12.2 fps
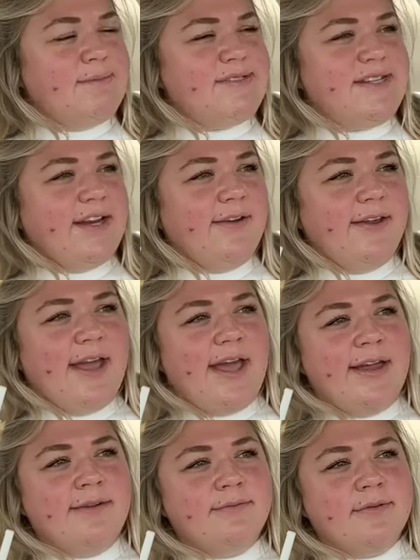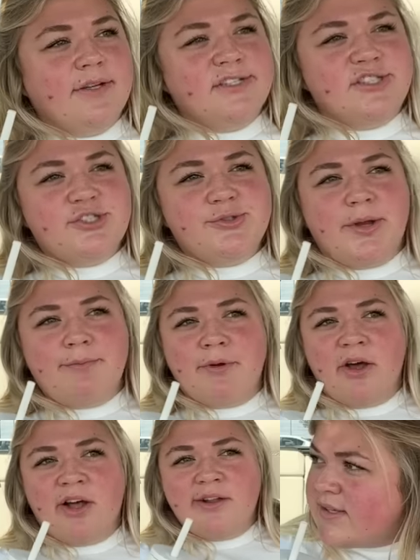staring at a strip
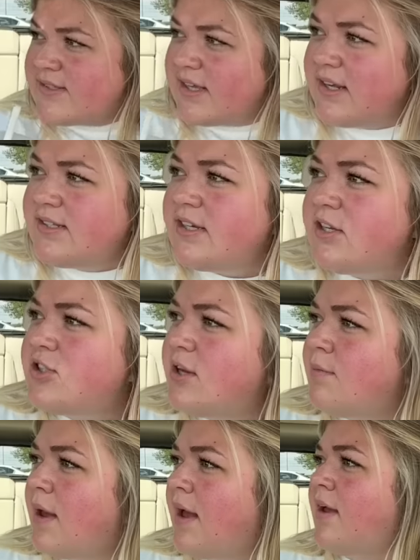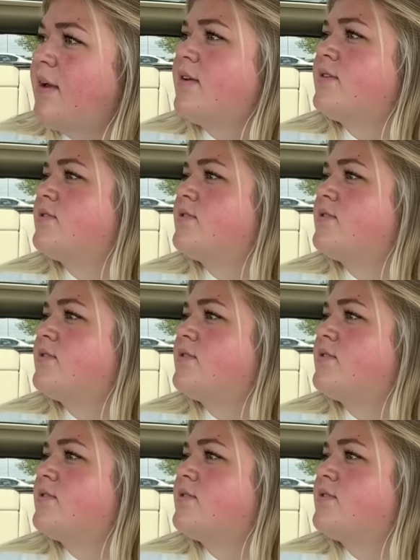mall. Is that a TJ Maxx?